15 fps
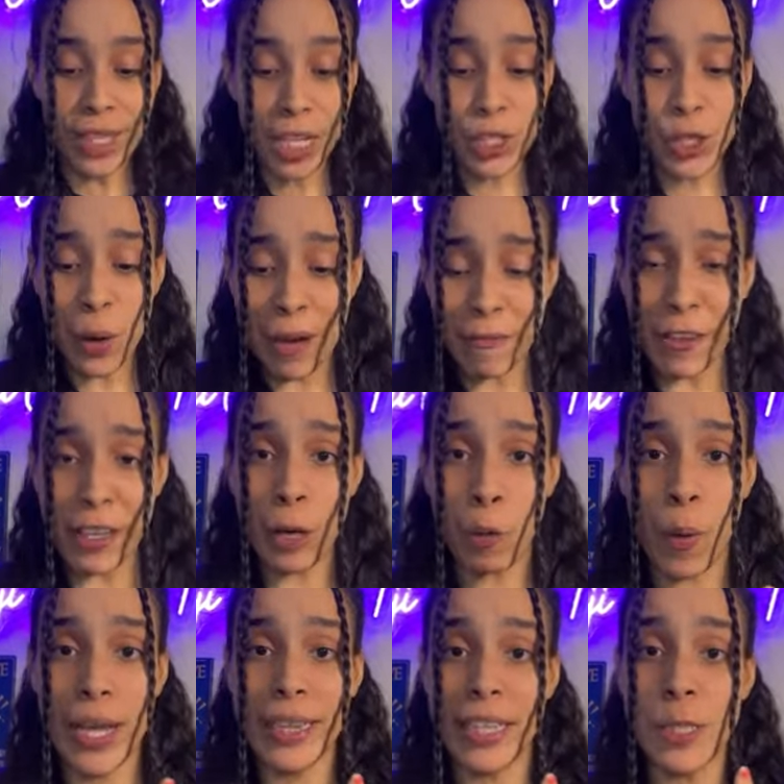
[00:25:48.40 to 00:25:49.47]
So I feel like
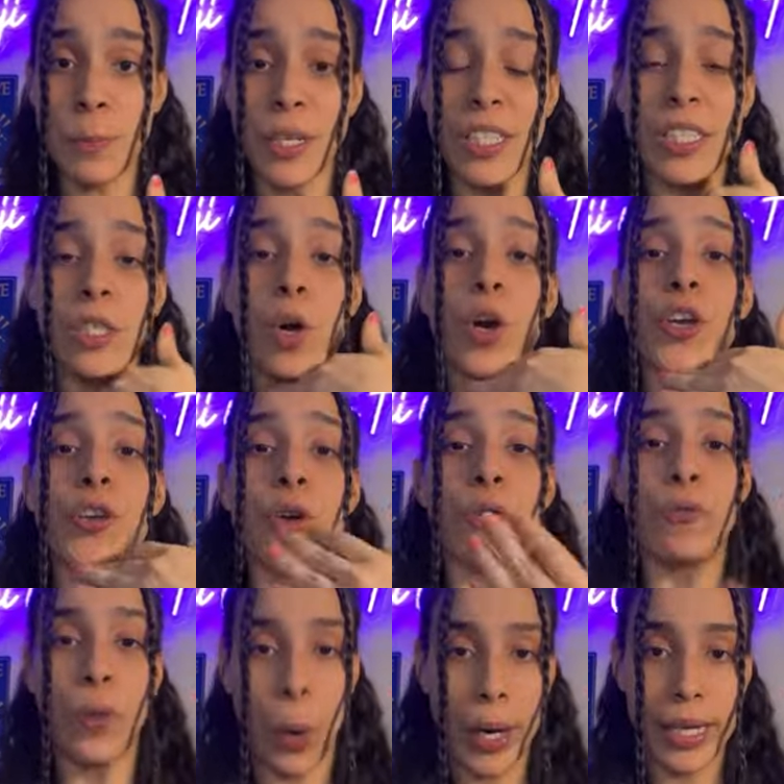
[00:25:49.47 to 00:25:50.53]
when this person heard
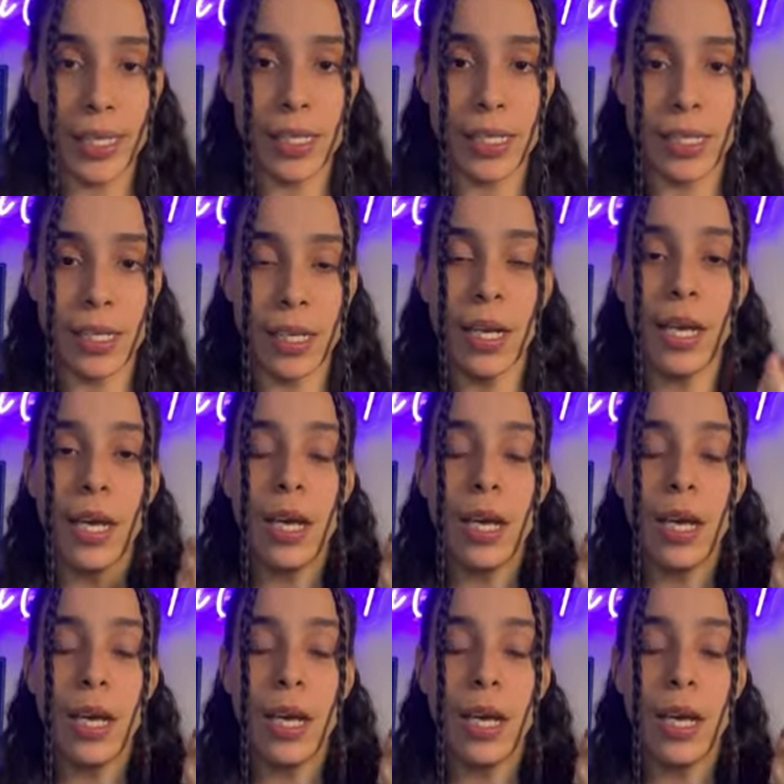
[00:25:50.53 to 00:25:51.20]
your voice